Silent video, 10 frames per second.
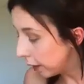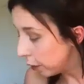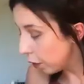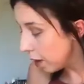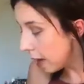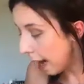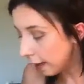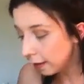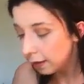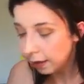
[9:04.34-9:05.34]
Okay, so
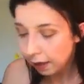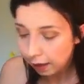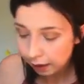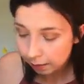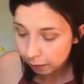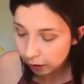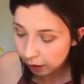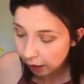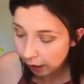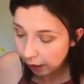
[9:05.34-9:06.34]
next I think I'm gonna
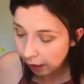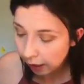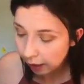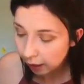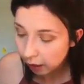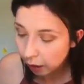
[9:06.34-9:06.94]
take,